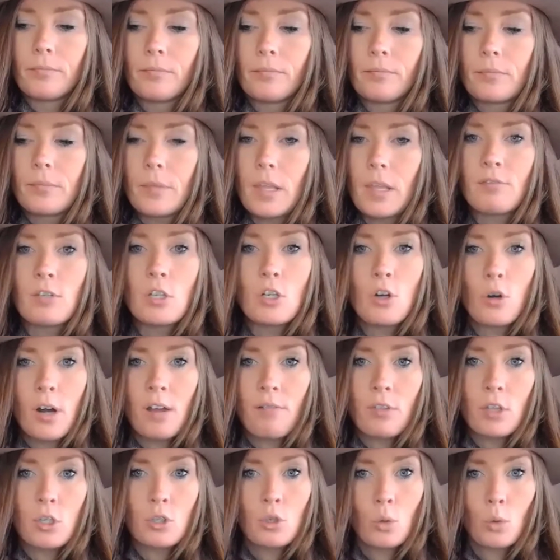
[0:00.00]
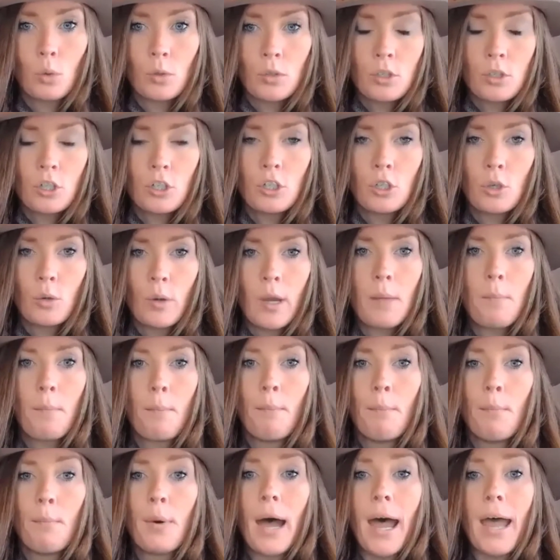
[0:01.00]
if you don't have the tools to do it.
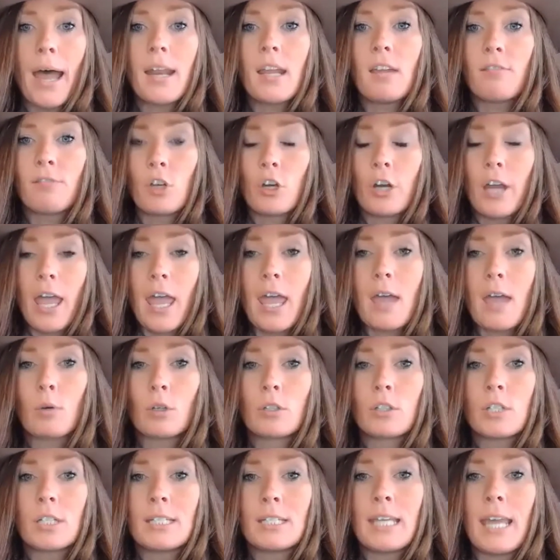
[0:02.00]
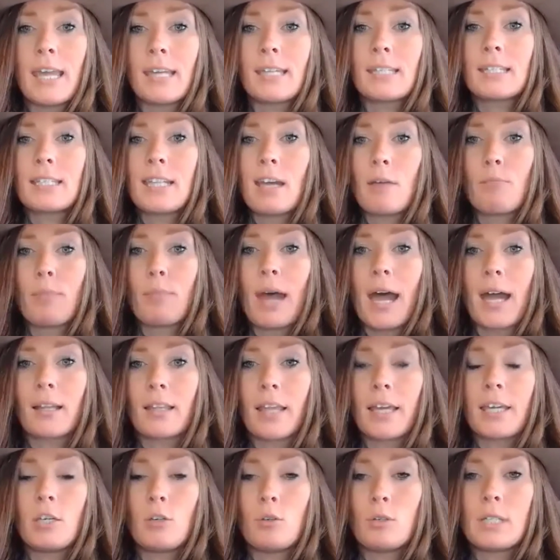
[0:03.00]
But if you're able to take a step back,
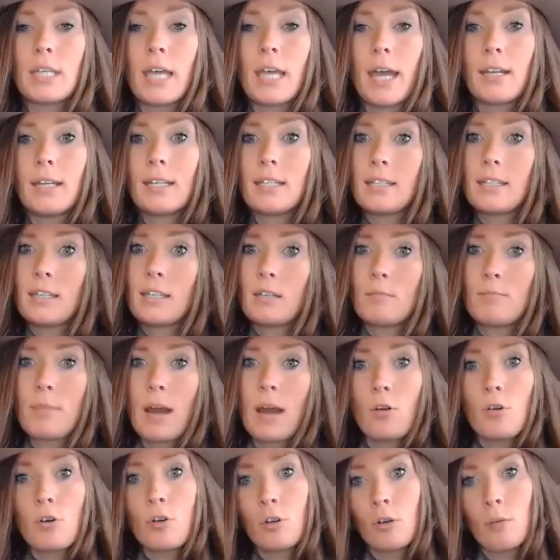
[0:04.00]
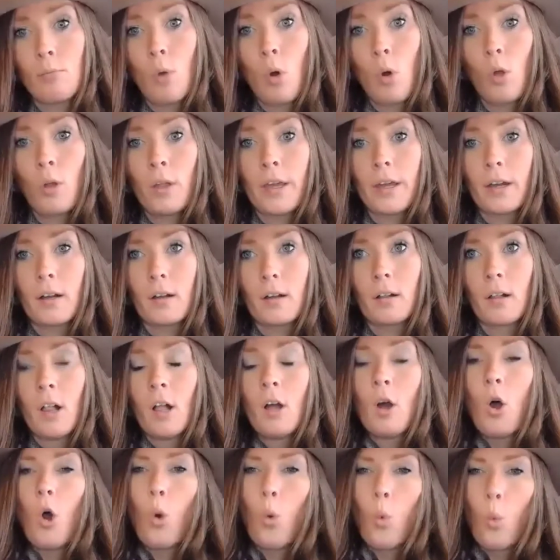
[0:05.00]
like you said, is this a mountain or a molehill?
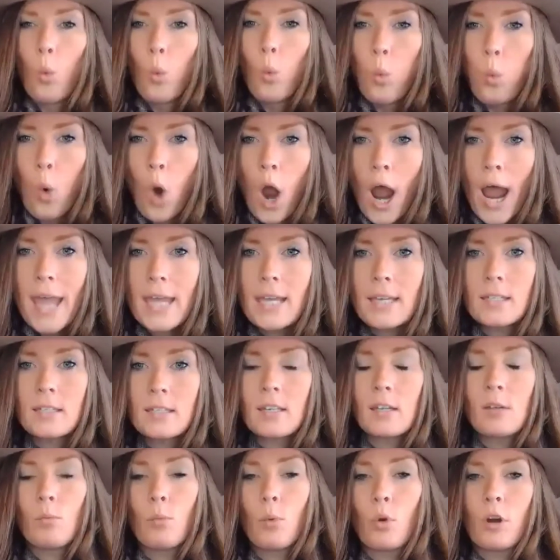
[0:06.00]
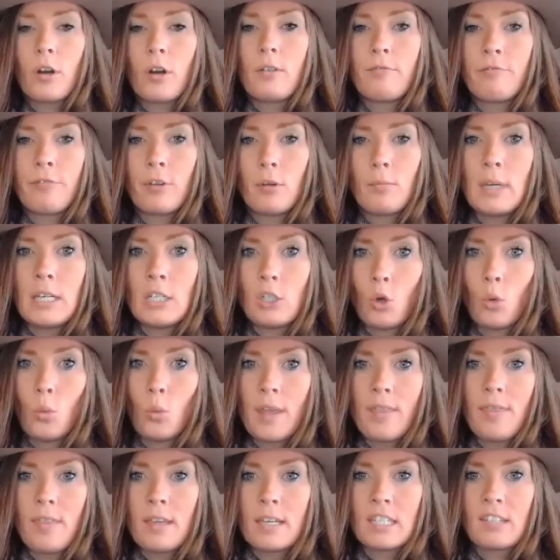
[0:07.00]
Why is it important for me to
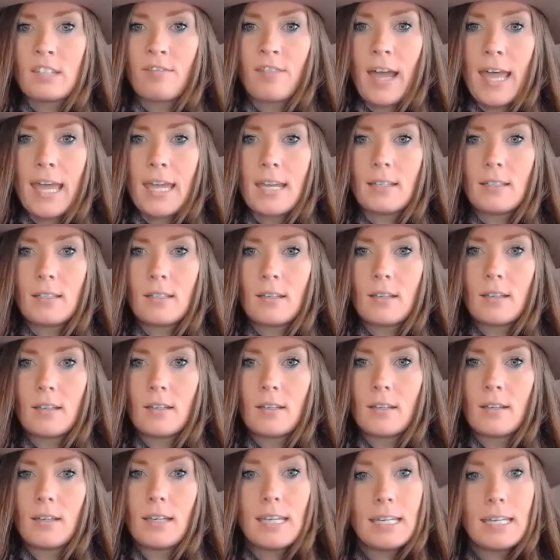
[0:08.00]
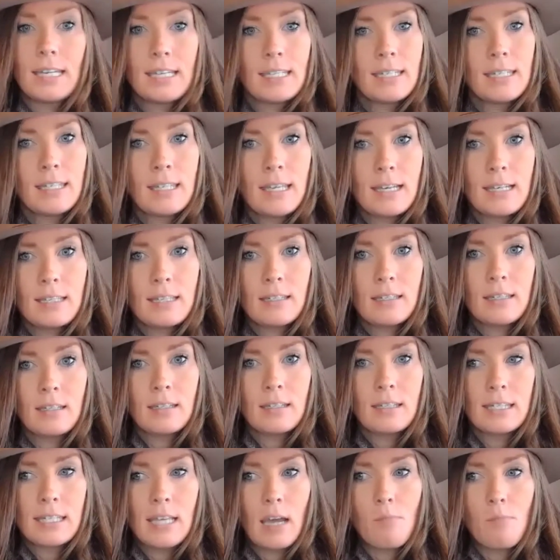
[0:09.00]
win this fight? Is this
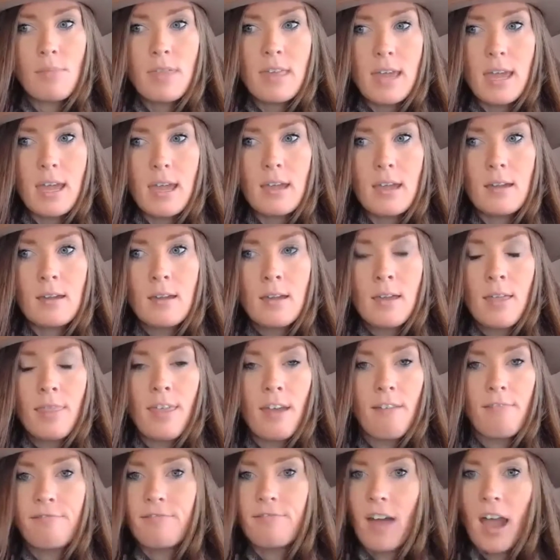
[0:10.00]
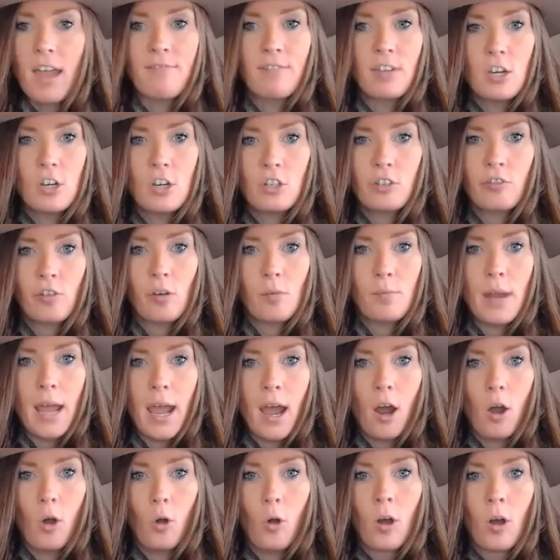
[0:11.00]
something that 5 years from
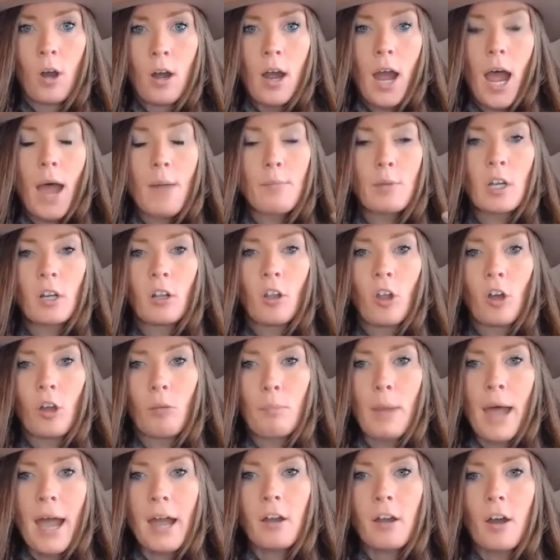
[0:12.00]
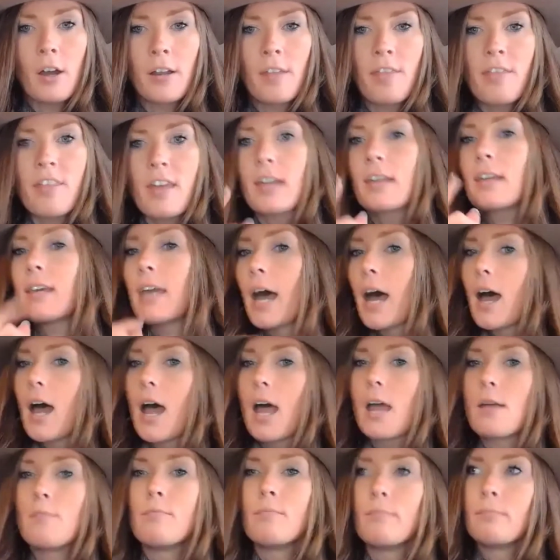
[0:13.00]
now, I'm going to look back on and think, yeah,
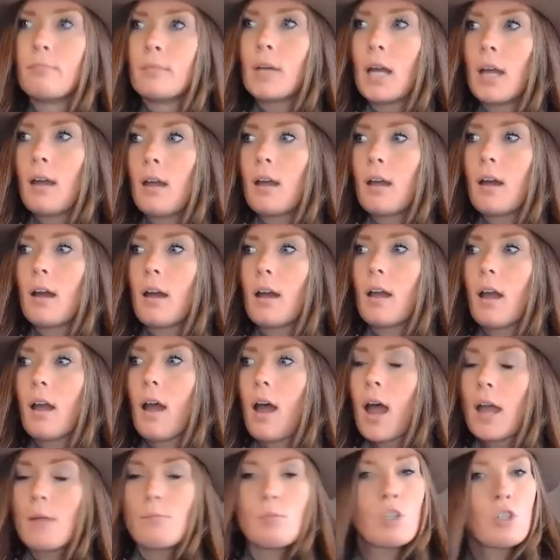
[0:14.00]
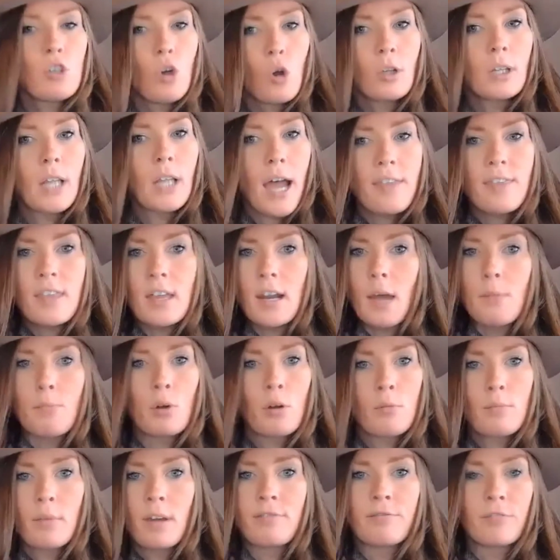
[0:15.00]
I'm so glad that I
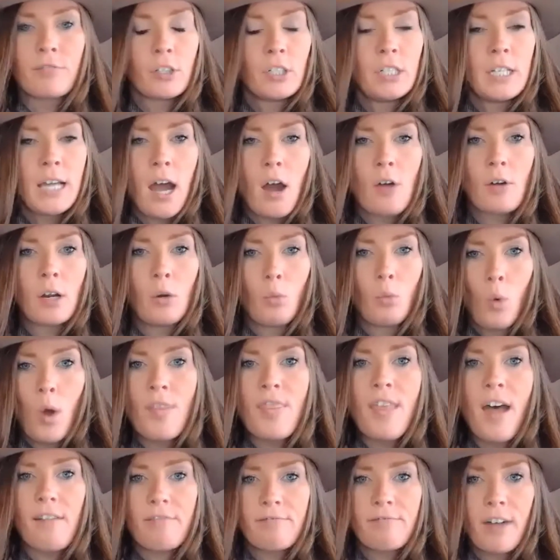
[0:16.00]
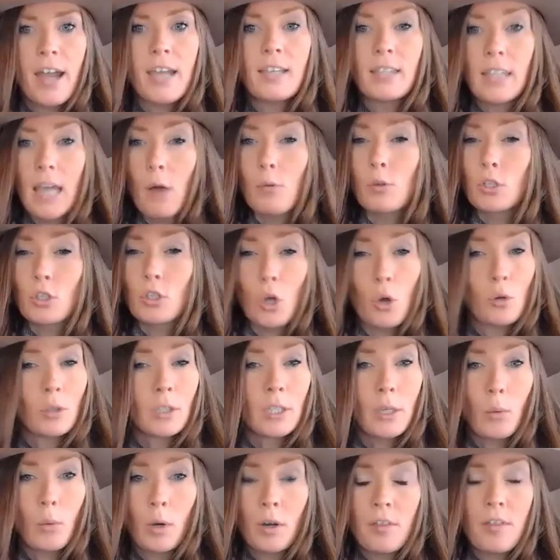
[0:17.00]
put my foot down and won that fight. That was
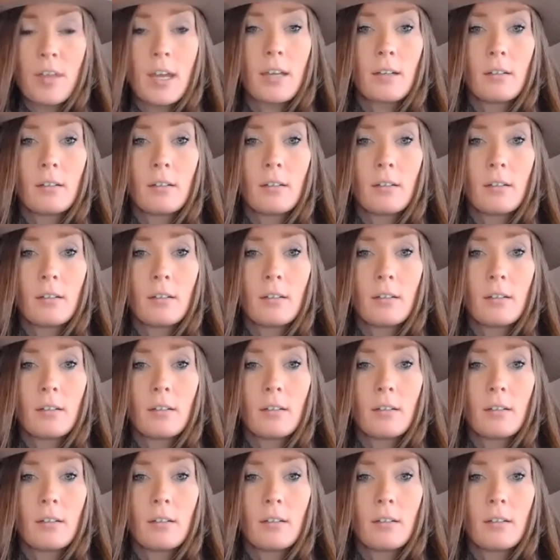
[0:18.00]
totally worth it.